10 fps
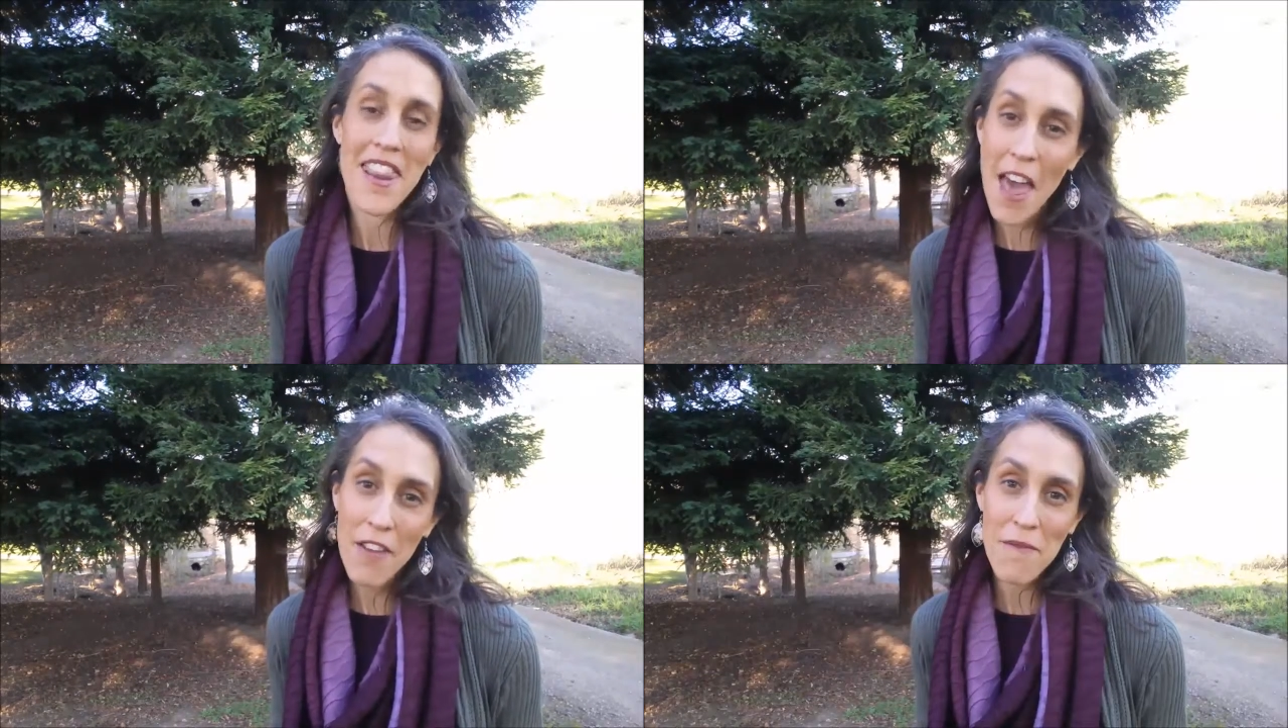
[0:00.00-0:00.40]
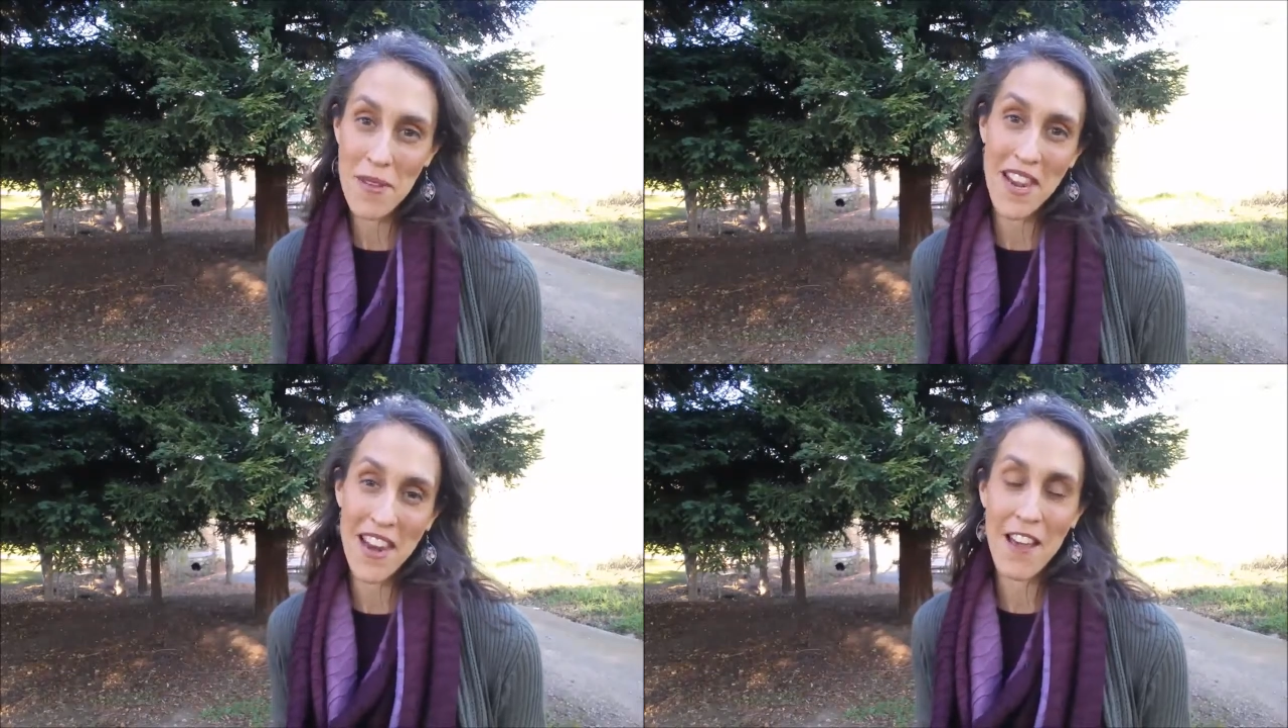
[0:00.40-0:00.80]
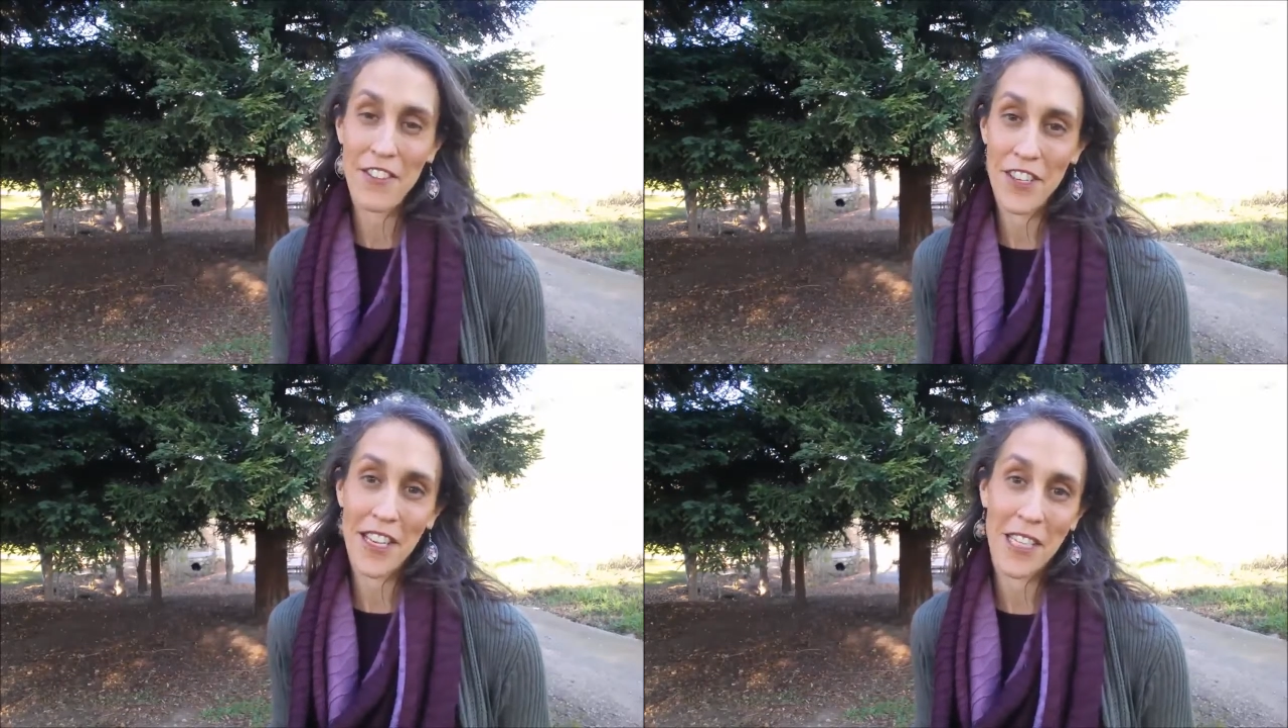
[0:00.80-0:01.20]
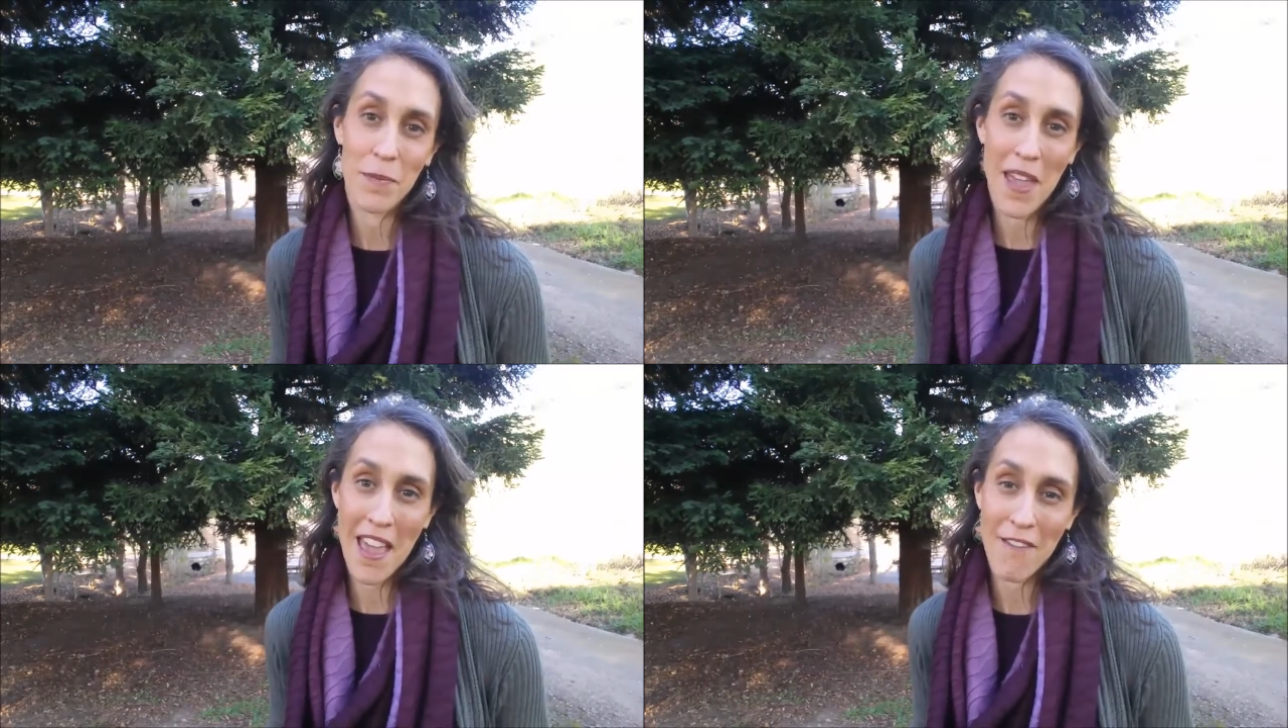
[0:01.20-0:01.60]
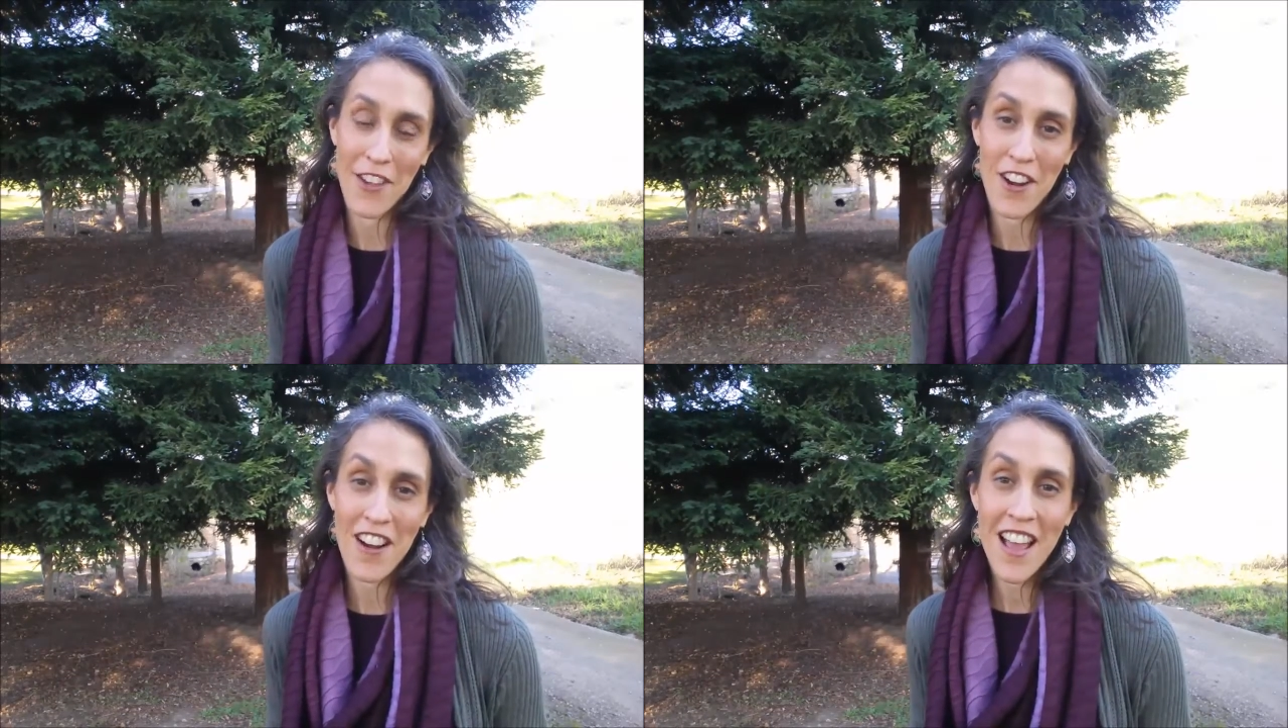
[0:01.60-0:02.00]
another minute of your kid's
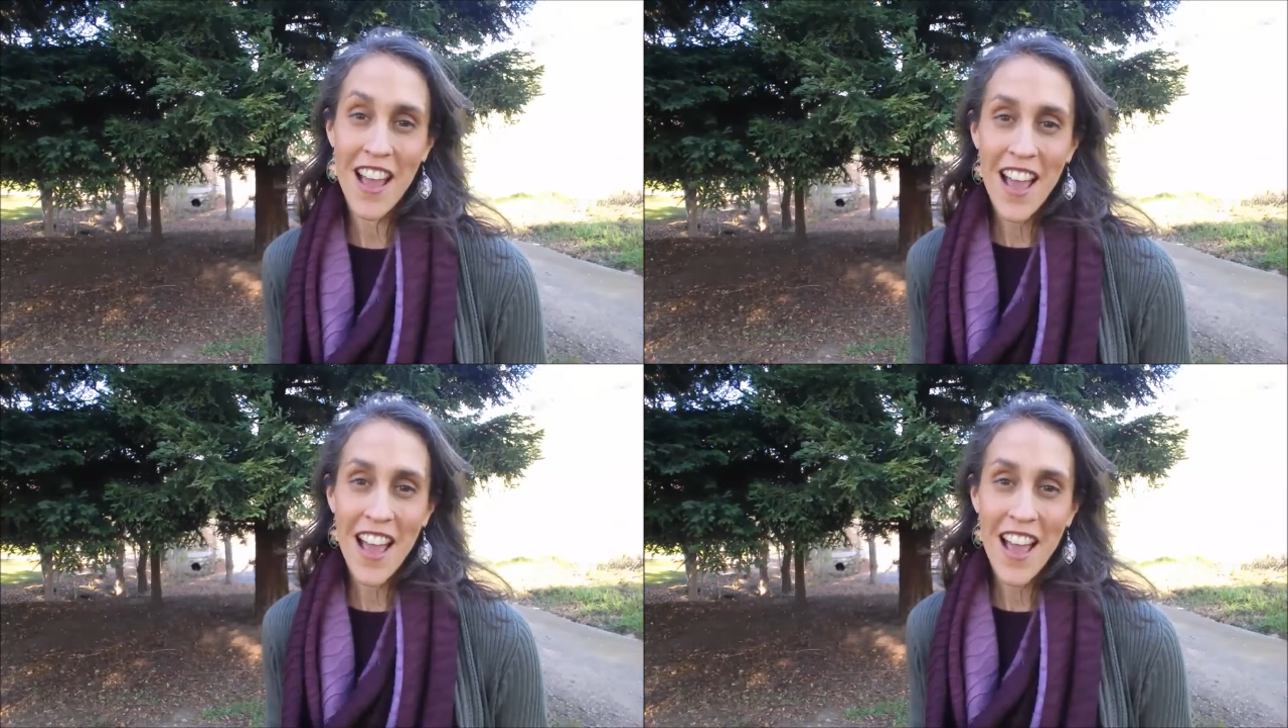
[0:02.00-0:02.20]
behavior.